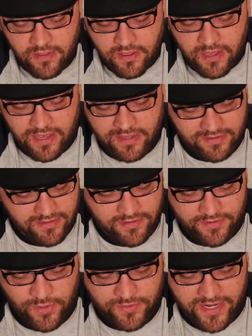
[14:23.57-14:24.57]
Uh,
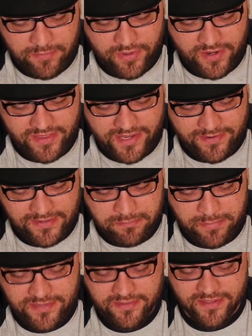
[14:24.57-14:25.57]
another note that I put in there is
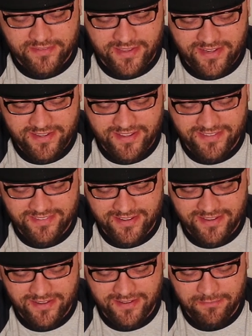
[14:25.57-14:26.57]
biscuits. I need. I
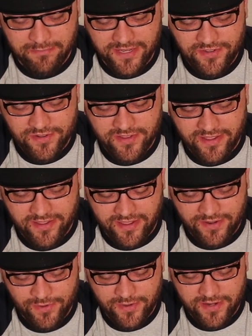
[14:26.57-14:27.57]
said make sure that
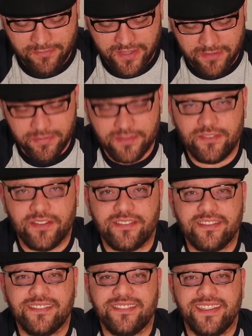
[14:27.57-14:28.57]
I know how to make
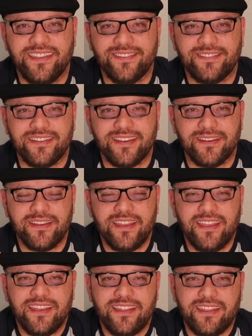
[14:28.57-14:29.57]
biscuits because they used a
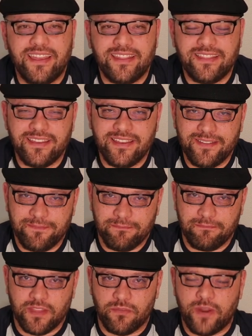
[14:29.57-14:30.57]
at the
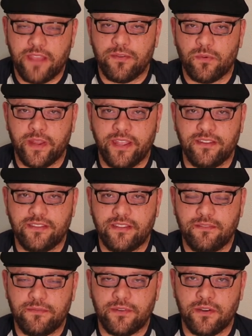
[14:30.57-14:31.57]
rifle range
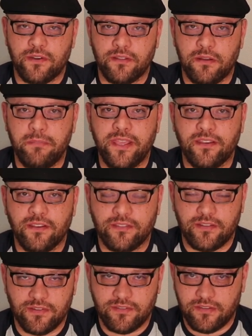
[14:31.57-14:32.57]
for their
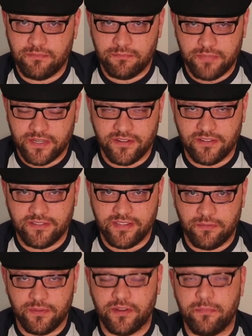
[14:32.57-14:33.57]
meals. There was a particular
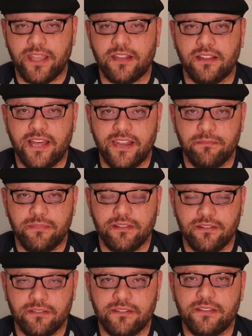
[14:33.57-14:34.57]
scene where they're making a lot of
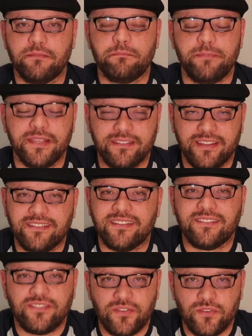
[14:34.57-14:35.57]
little biscuits
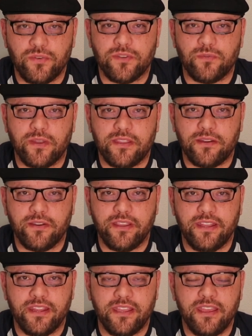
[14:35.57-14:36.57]
and stew is what they were
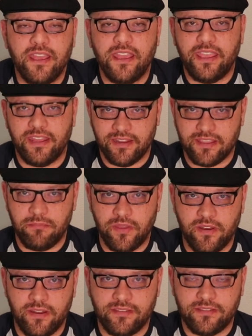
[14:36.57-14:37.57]
eating in a
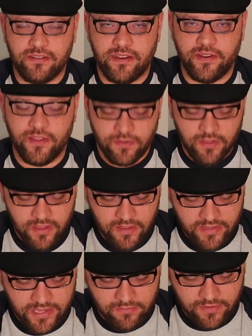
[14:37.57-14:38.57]
community scenario.
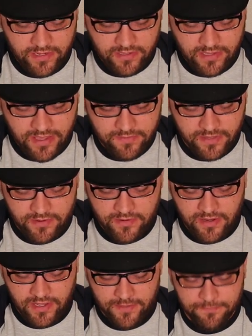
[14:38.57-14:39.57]
They were having
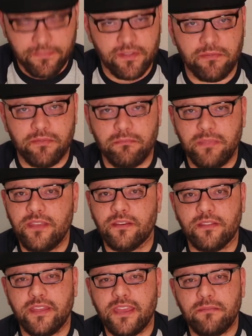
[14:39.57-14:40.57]
their uh, their
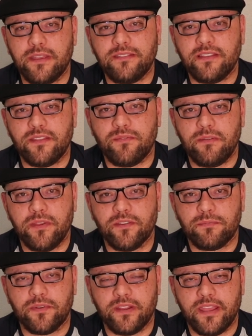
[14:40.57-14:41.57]
meal. They had basically three
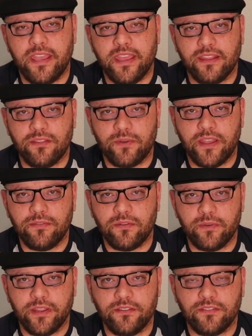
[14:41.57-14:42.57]
meals per day at the rifle
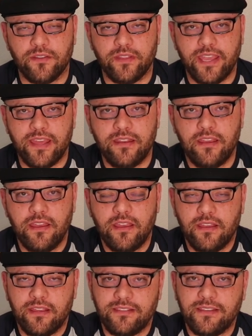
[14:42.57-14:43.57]
range, so they had.
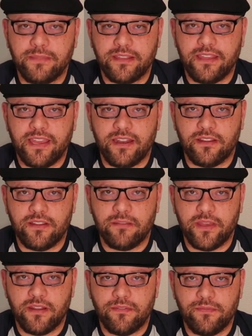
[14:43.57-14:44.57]
It seemed like they had a good
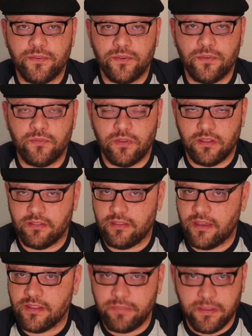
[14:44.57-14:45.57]
amount of food. Uh,
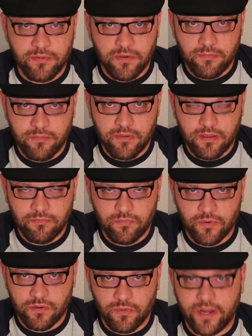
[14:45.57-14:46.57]
the other people uh,
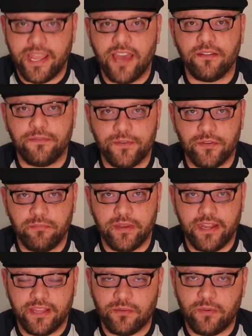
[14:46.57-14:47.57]
were running out of food,
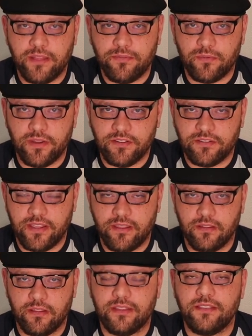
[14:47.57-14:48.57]
but at the rifle range,
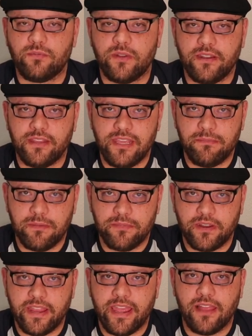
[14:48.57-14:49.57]
they at least wanted to keep up
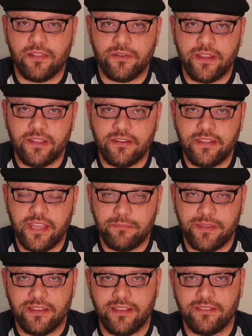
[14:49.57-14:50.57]
their calorie intake
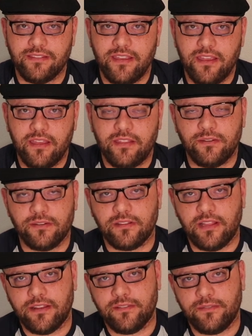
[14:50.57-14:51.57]
because there was
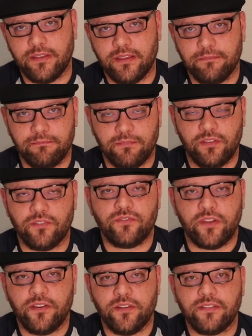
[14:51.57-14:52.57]
a lot of uh, you know
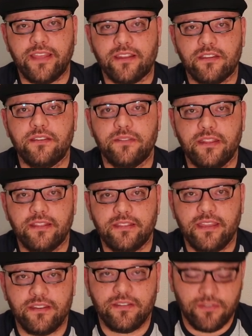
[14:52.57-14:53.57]
strenuous activity that
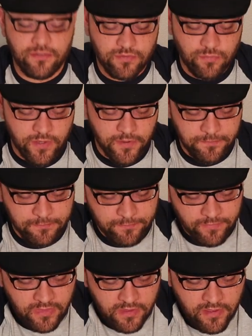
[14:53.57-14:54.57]
they had to do as well
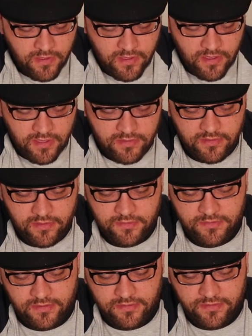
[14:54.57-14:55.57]
there
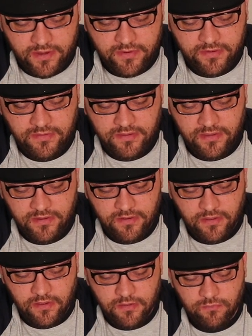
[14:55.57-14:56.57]
was a scary scene
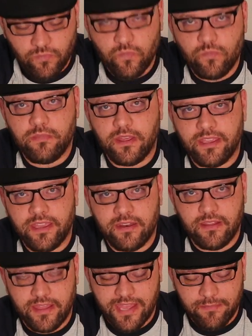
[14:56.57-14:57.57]
uh,
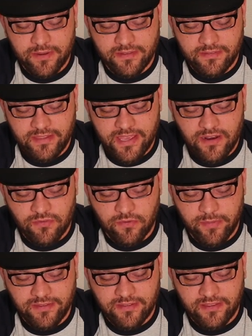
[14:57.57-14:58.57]
again that happened in Seattle
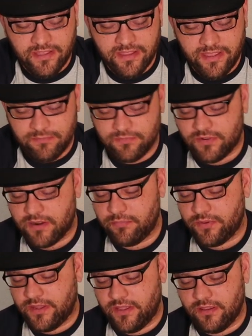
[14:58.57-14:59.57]
where basically they
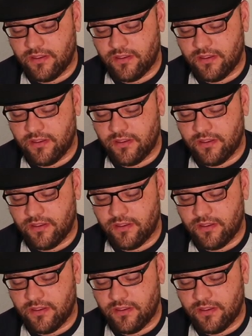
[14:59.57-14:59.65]
started putting